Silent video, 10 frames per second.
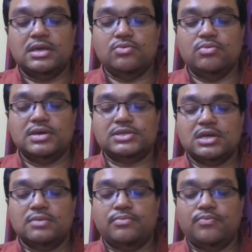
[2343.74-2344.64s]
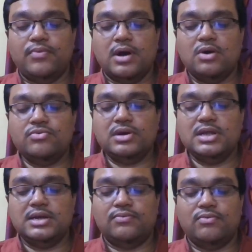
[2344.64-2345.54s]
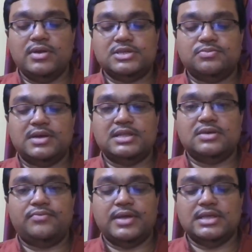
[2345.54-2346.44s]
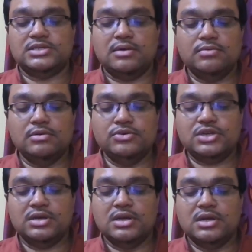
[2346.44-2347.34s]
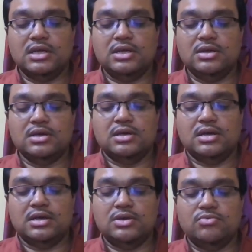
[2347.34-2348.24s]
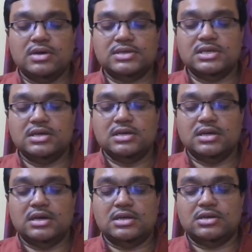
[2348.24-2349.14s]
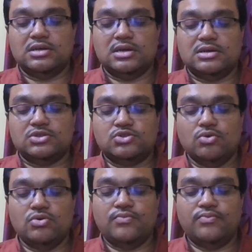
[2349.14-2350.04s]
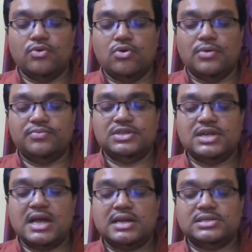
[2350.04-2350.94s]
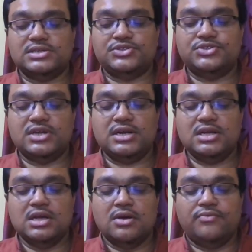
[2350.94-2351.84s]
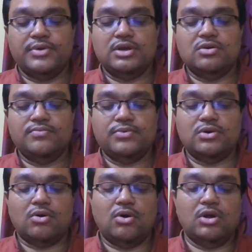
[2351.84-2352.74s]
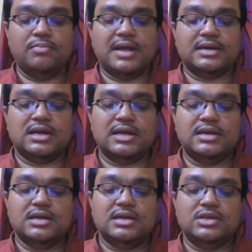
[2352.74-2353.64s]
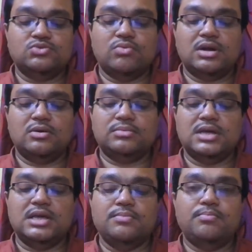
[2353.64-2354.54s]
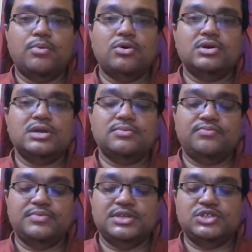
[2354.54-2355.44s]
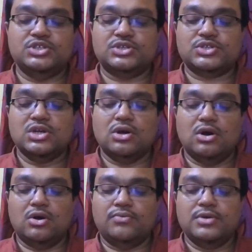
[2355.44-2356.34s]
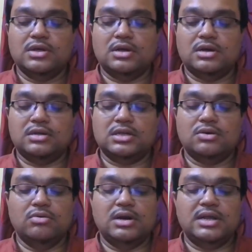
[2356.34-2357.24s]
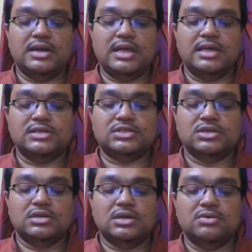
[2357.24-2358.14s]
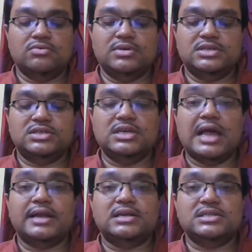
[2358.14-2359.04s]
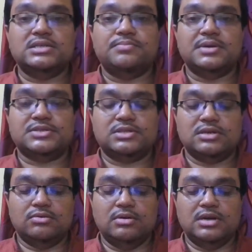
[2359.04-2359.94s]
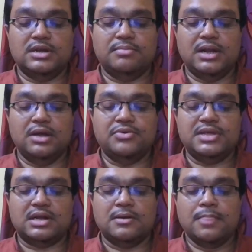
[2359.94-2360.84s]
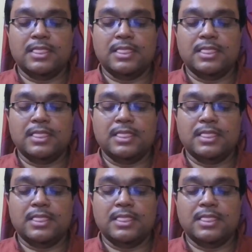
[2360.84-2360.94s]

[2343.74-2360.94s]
He was profoundly influenced by the French Revolution. He was a shown foe of tyrants and tyranny. Freedom for all mankind is one of the important features of the golden age which he anticipates, the golden millennium.